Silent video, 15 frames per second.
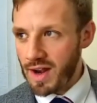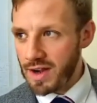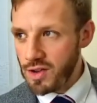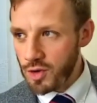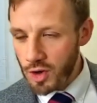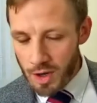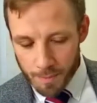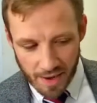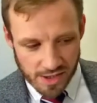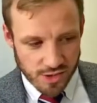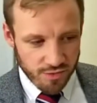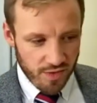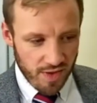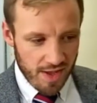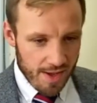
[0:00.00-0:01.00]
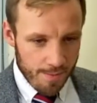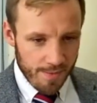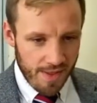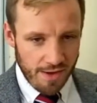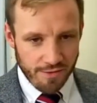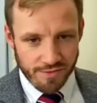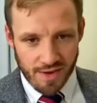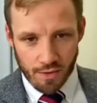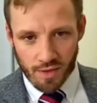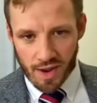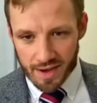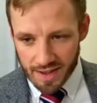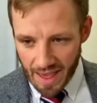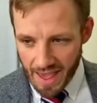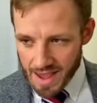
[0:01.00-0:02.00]
And you can imagine for him that felt
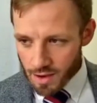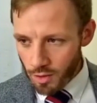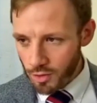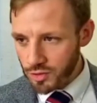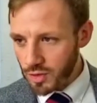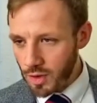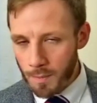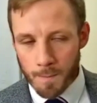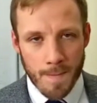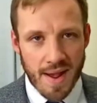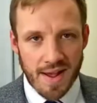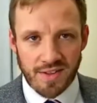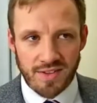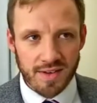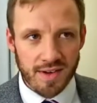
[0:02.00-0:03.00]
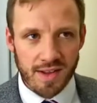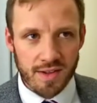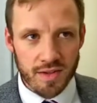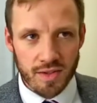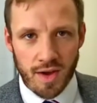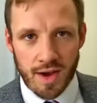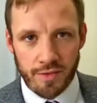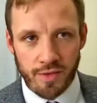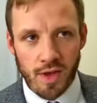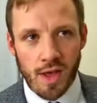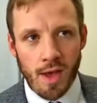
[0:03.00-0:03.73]
like chaos and mess in his life.